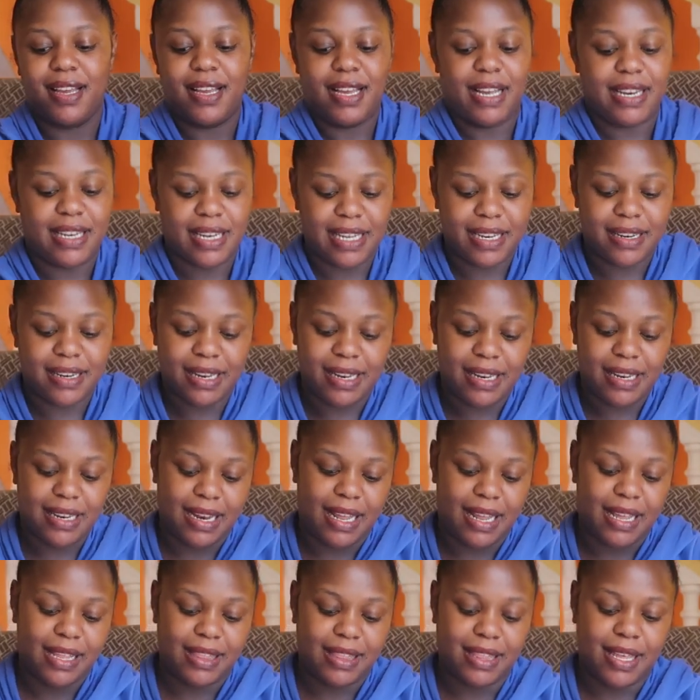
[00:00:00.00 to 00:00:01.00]
And I really
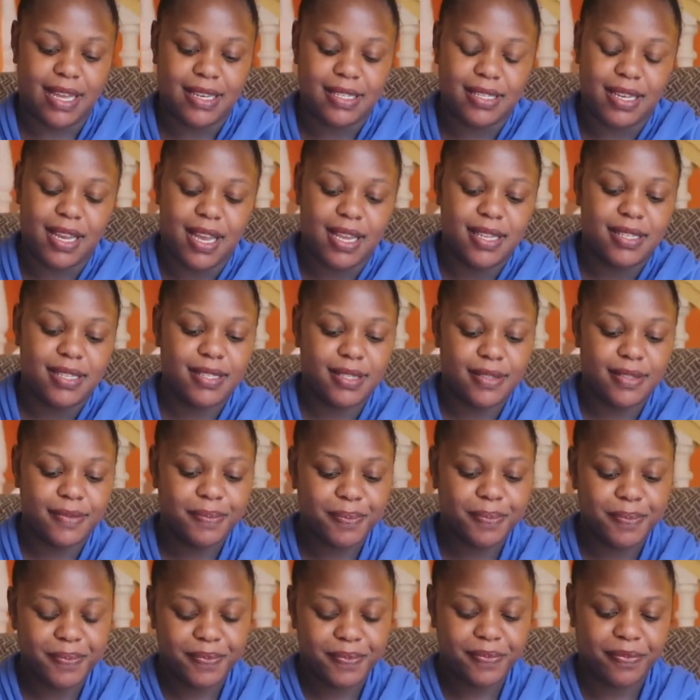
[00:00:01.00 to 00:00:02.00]
like that, guys.
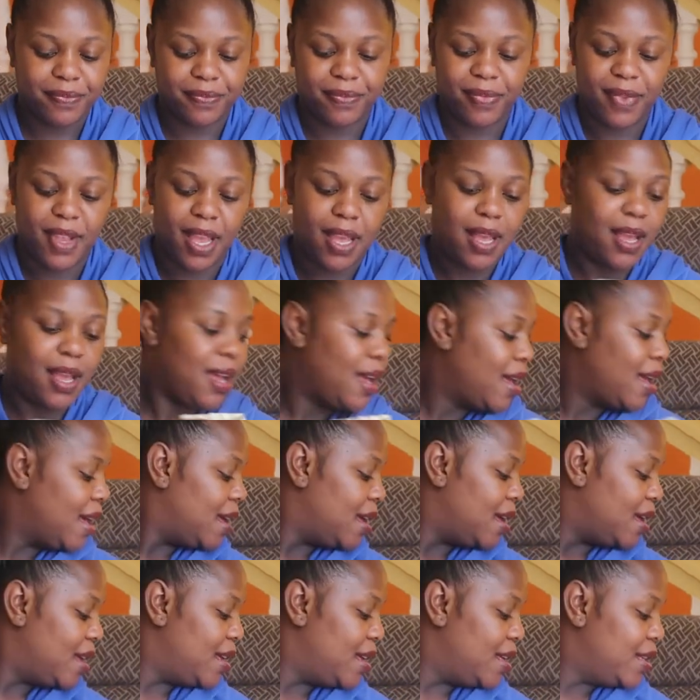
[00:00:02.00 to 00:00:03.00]

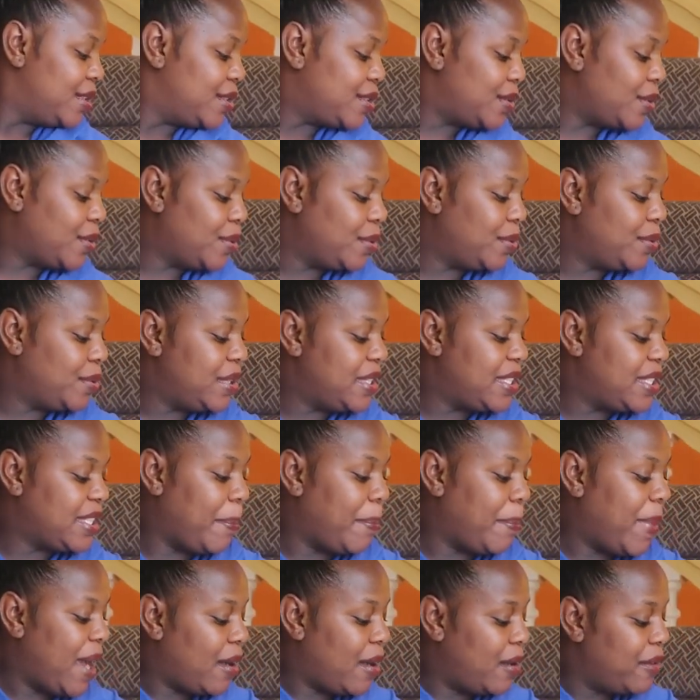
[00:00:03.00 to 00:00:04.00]
So it's
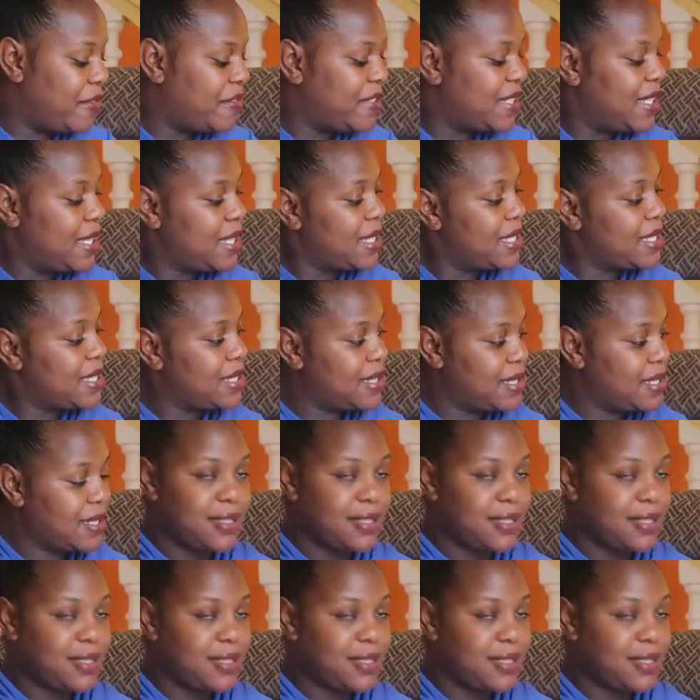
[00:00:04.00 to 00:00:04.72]
a pack of 6